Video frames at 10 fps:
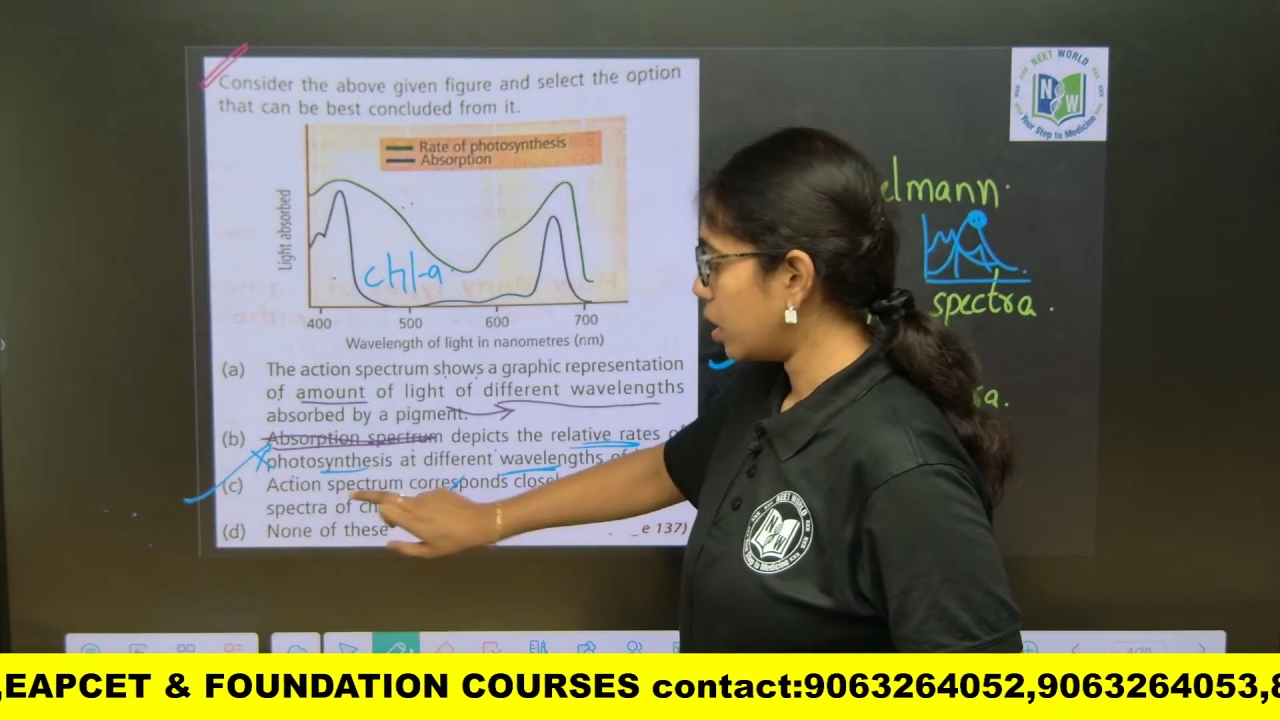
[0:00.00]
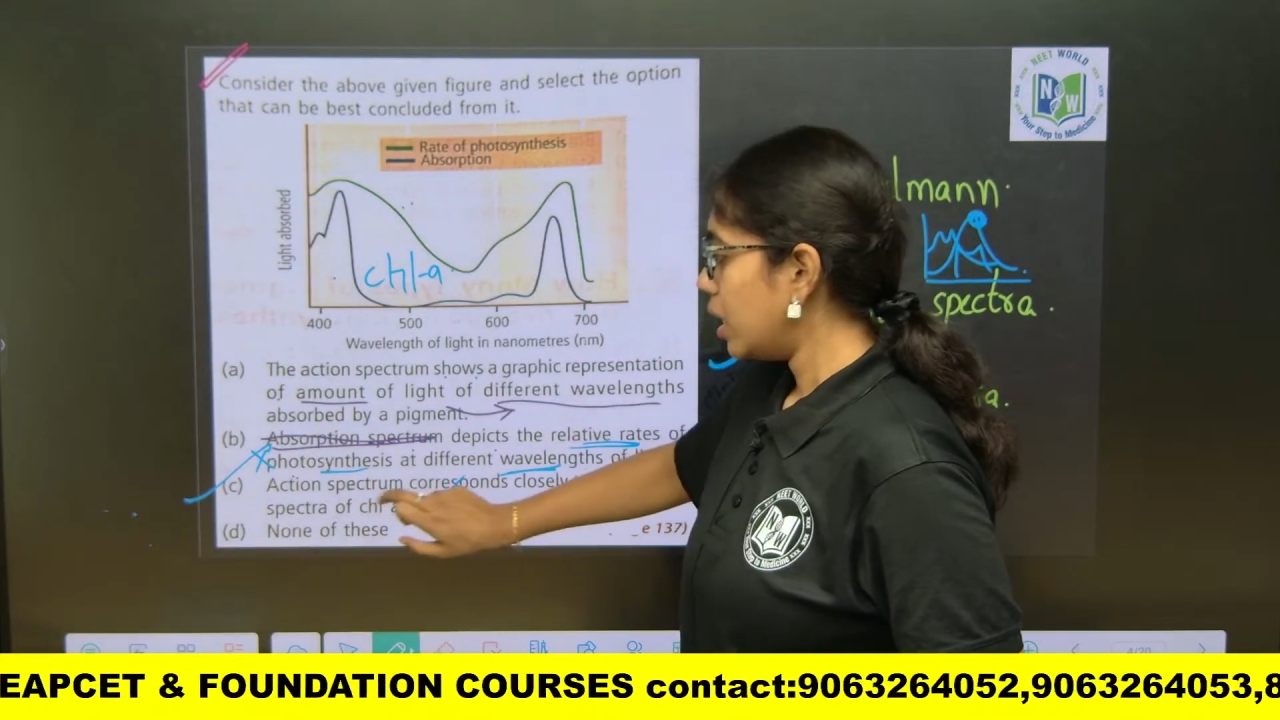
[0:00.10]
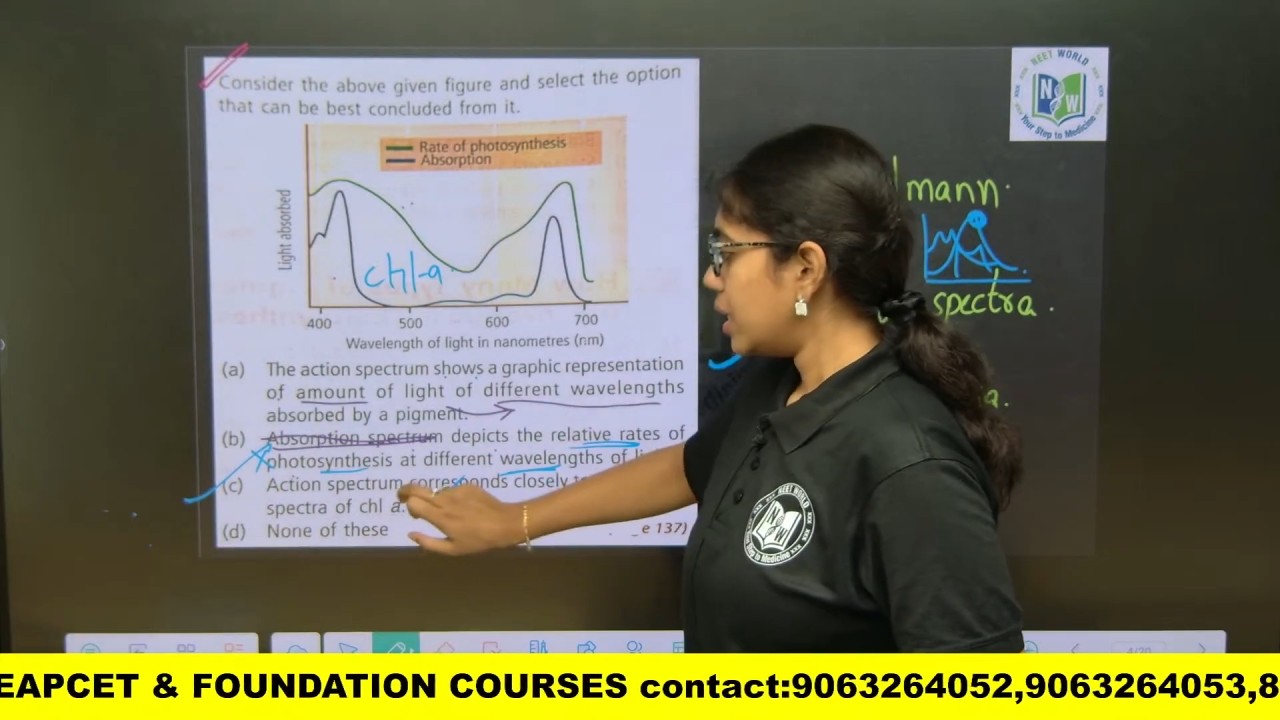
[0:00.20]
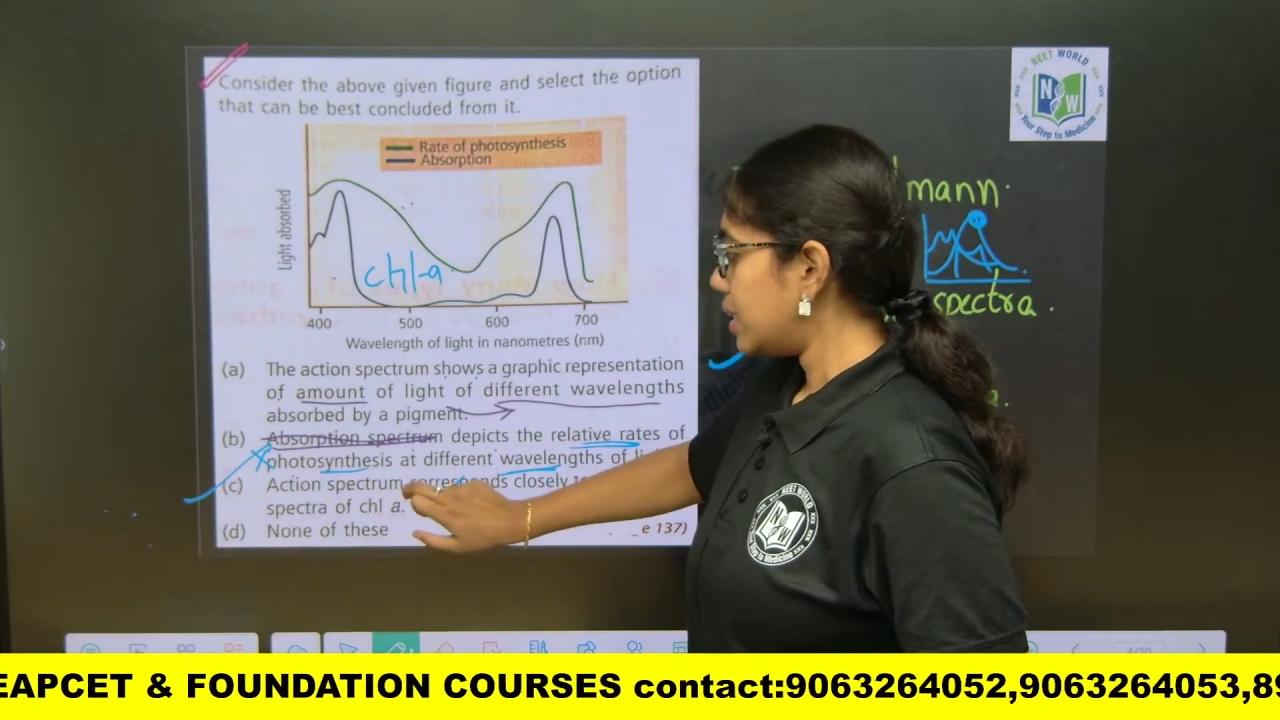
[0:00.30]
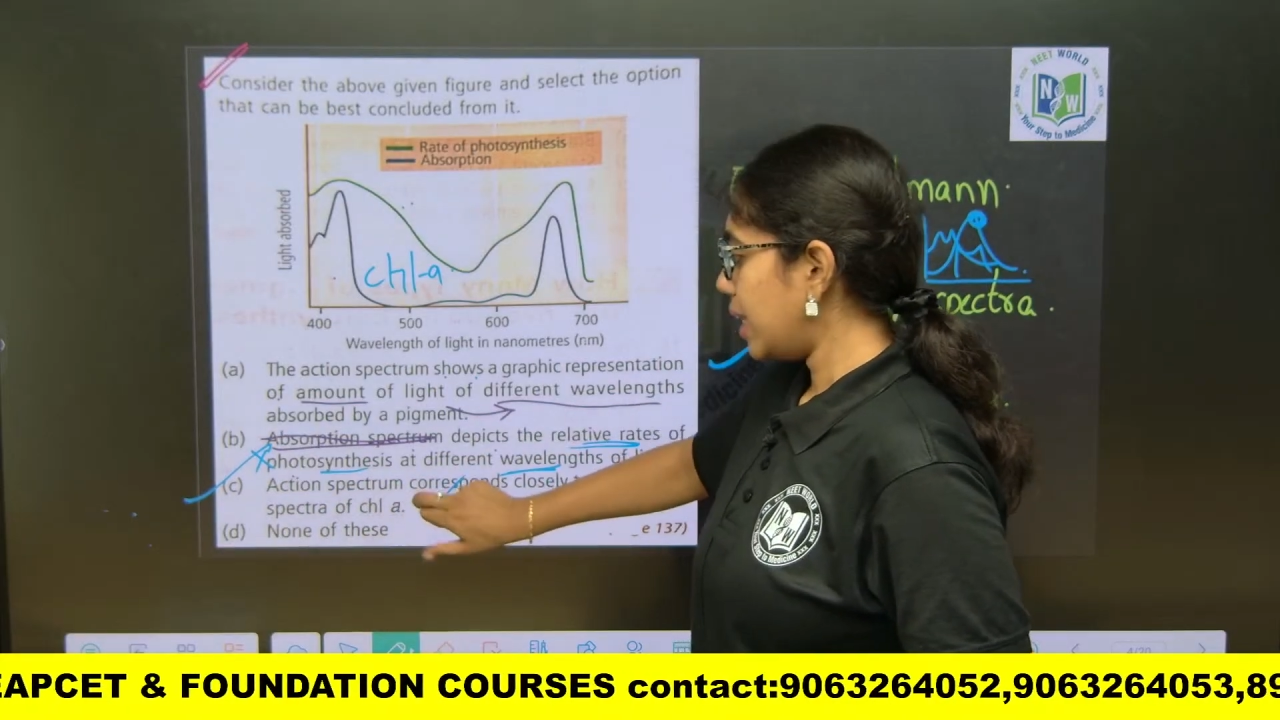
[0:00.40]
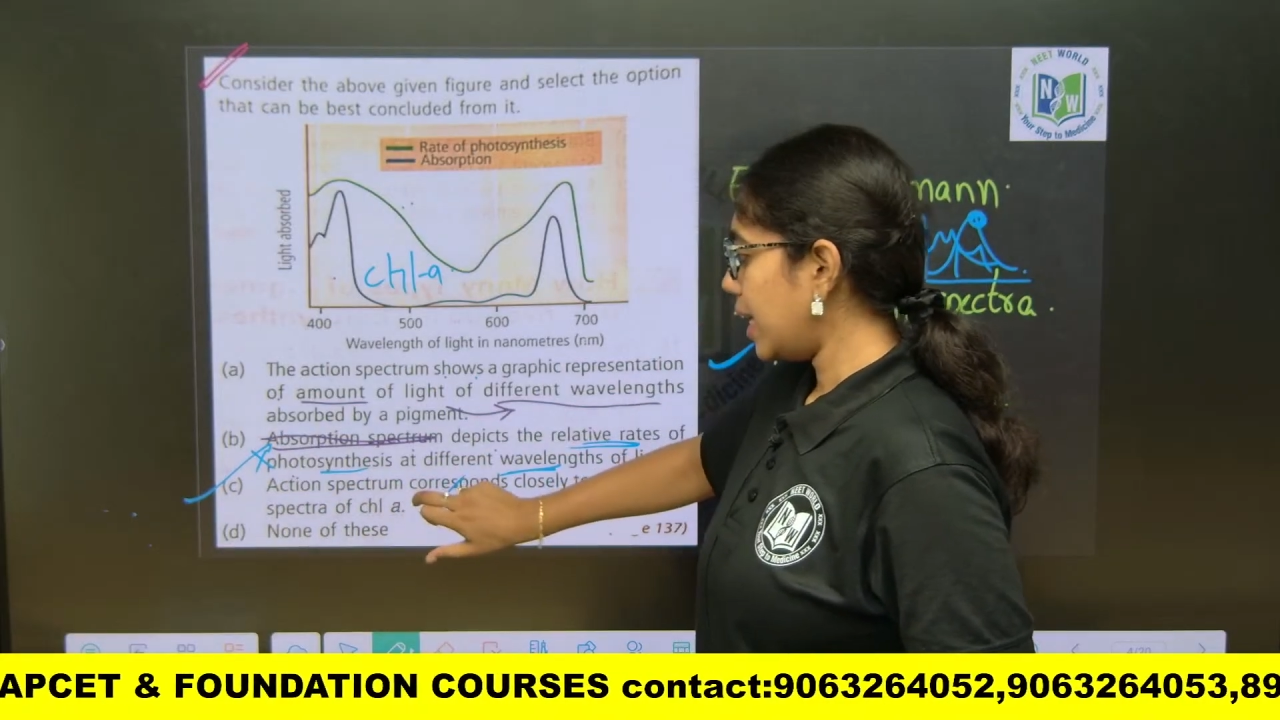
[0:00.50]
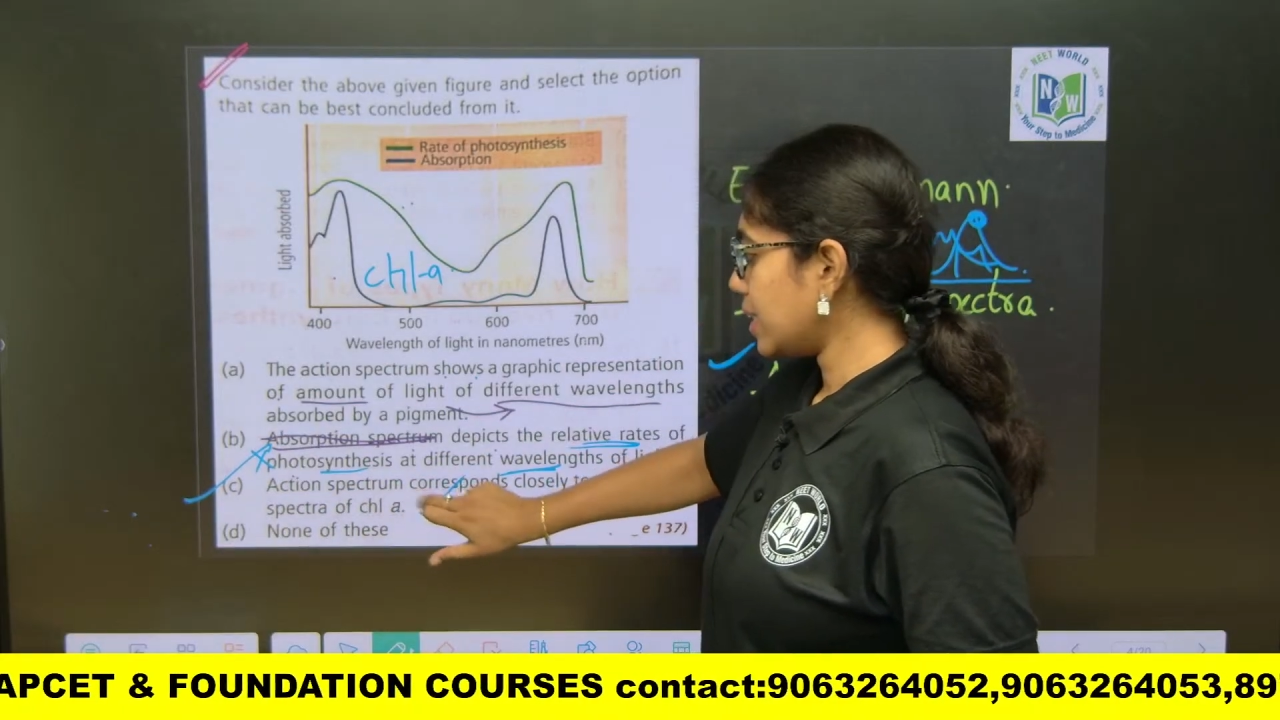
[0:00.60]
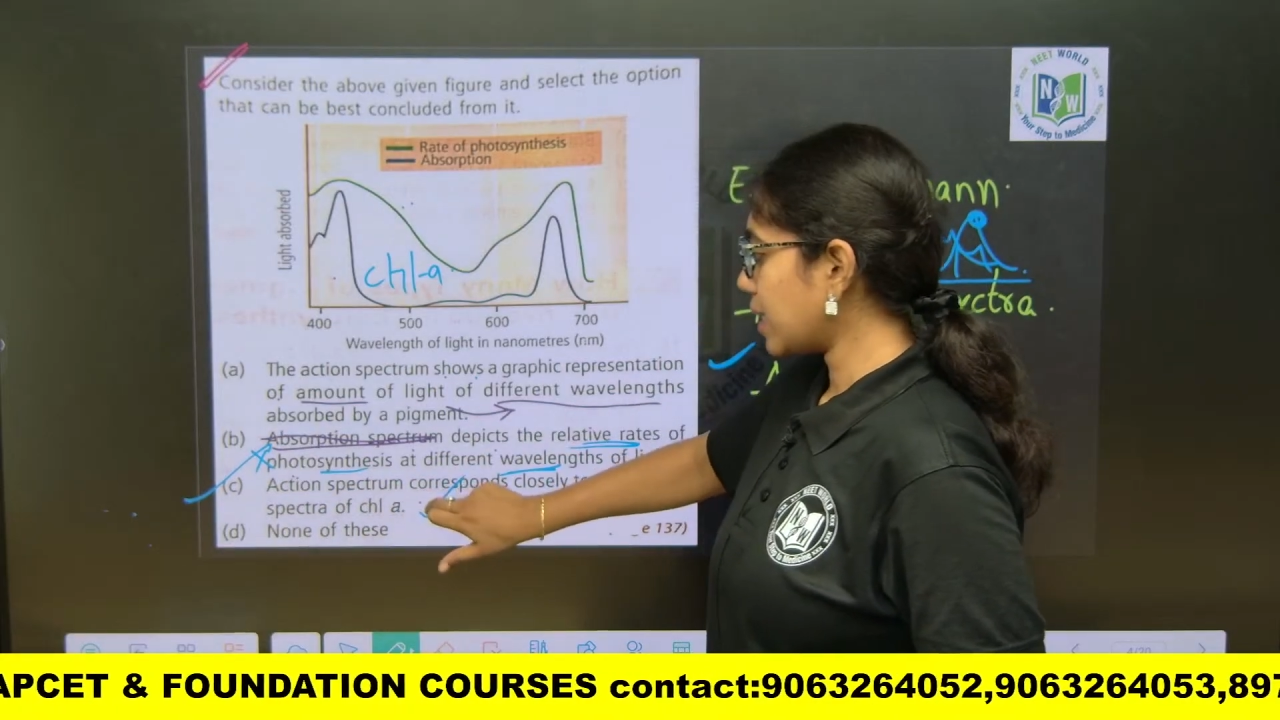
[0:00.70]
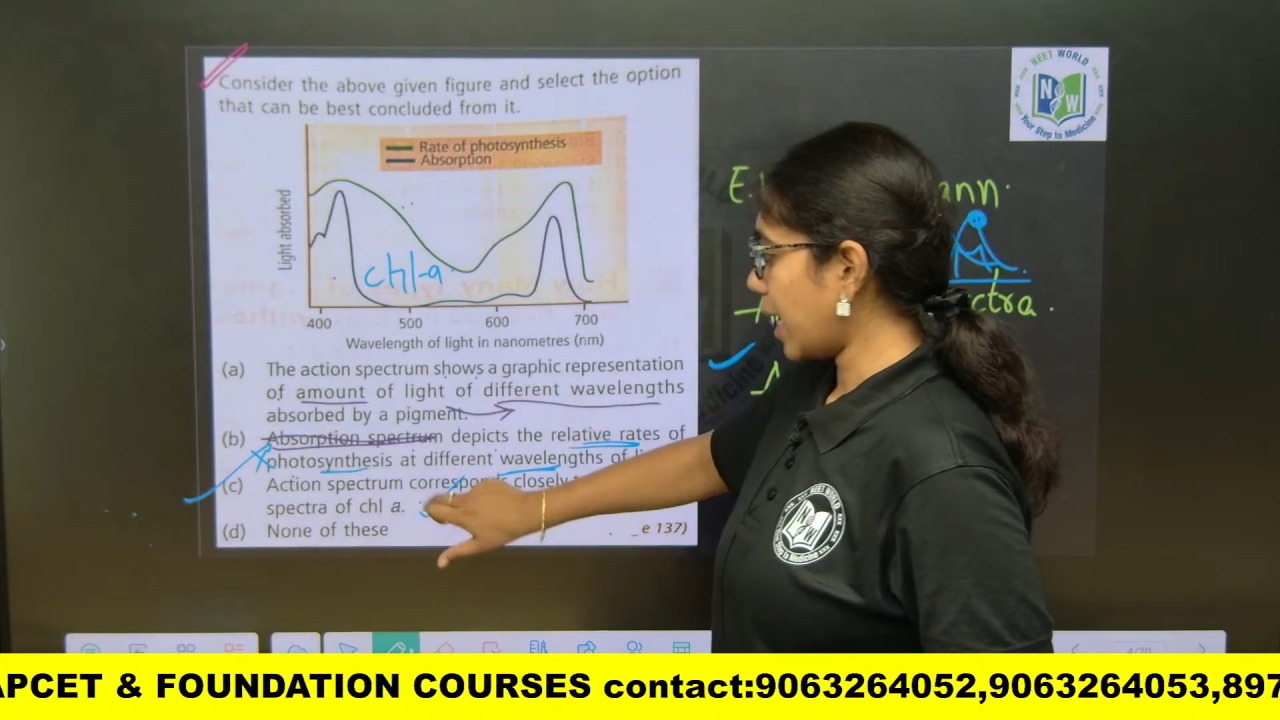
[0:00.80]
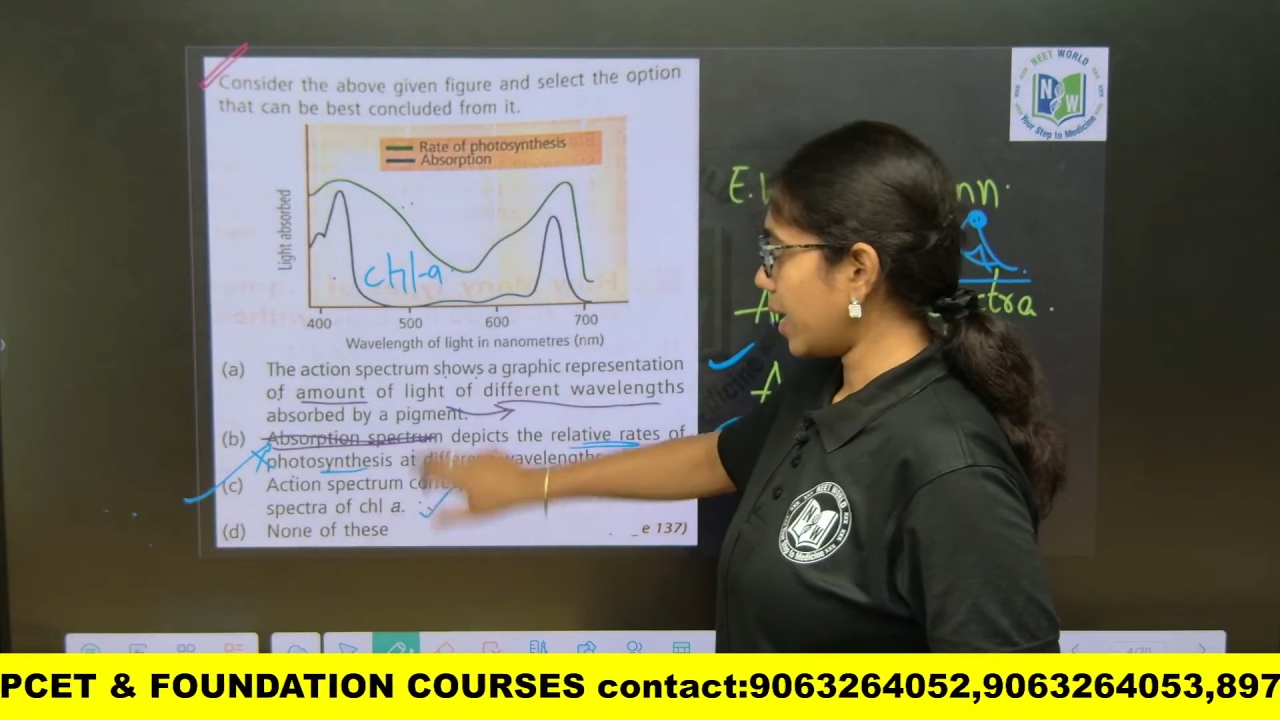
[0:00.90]
C is
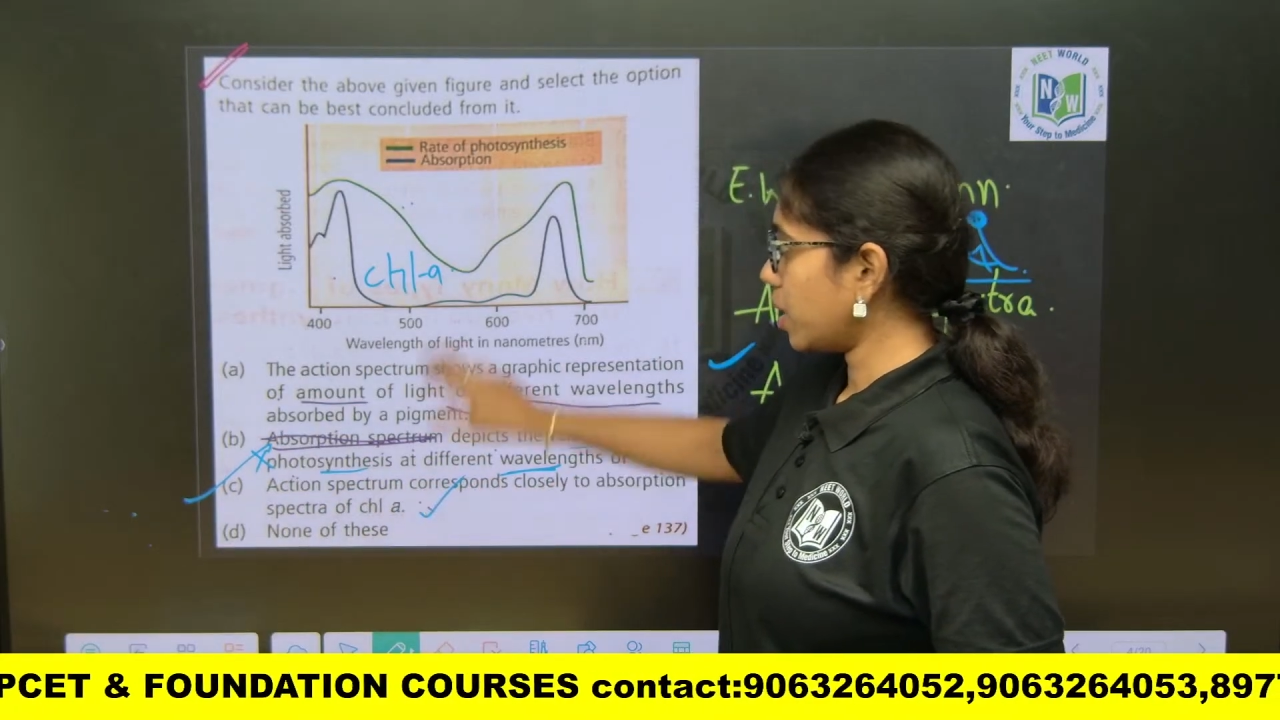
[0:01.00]
correct